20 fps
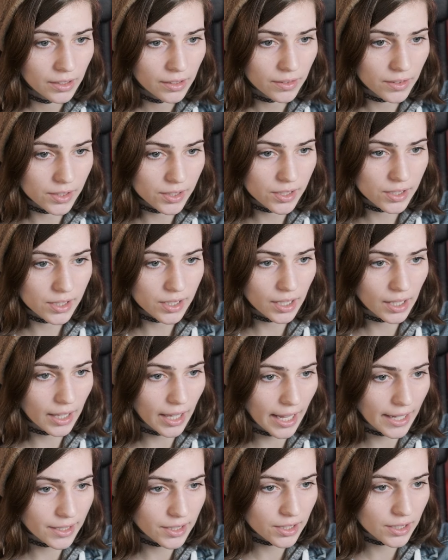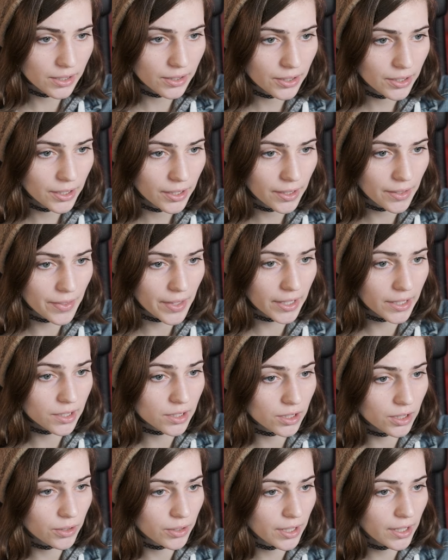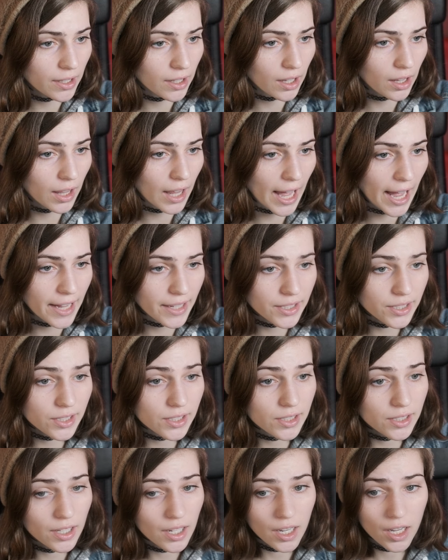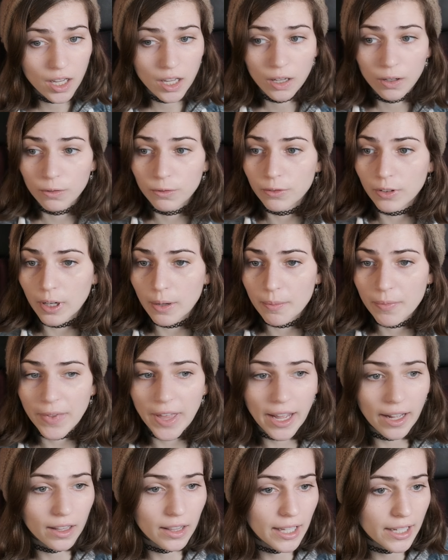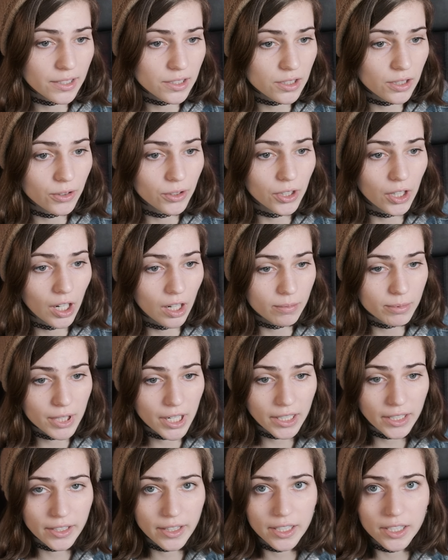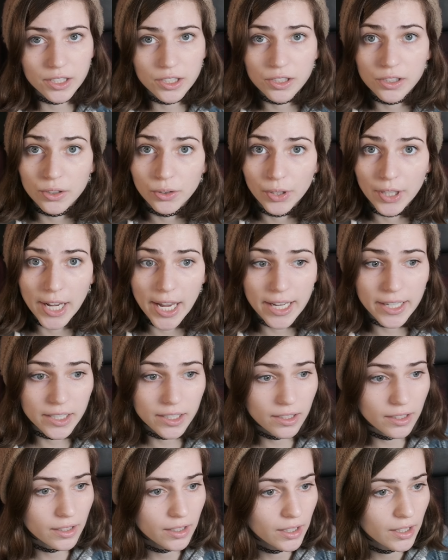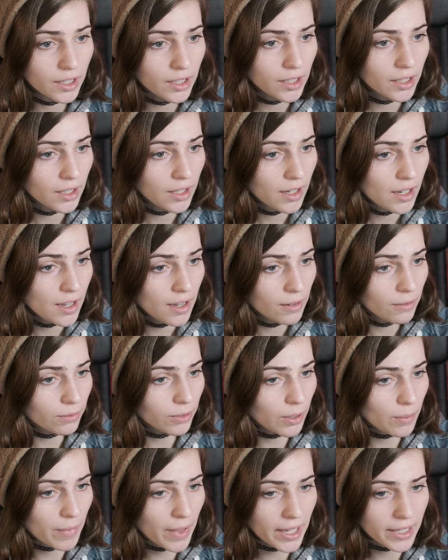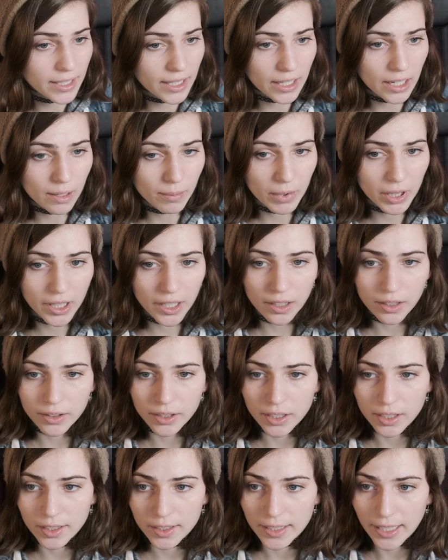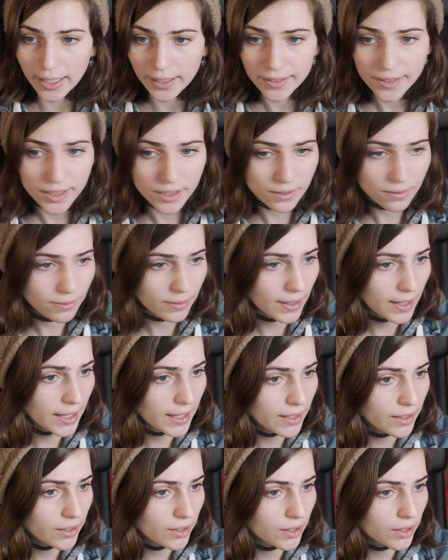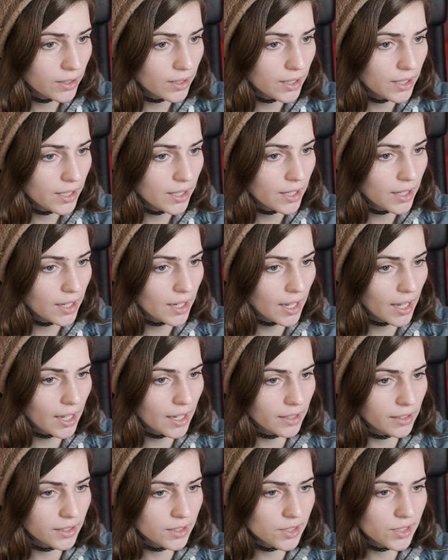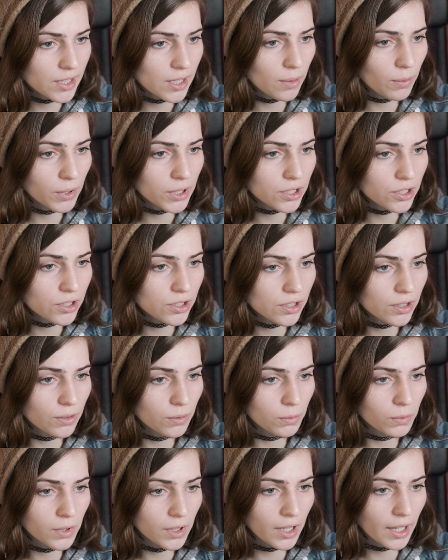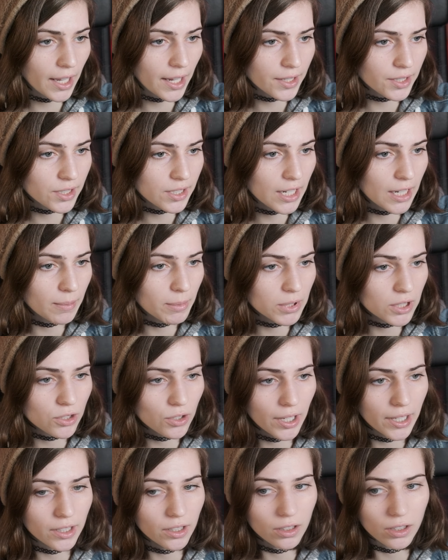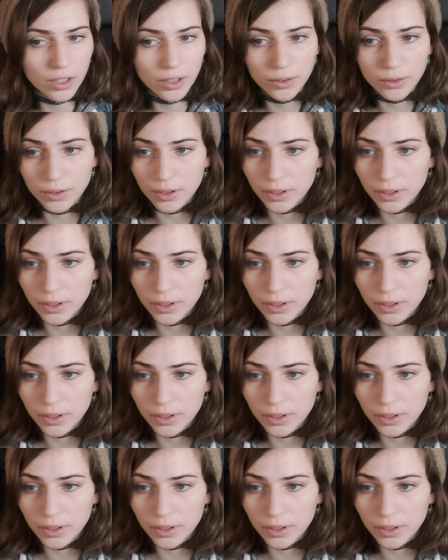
This is the class loader, and then it's loading a class from that class loader object that it just created from that dynamically loaded dex file. And let's see which class name is trying to load.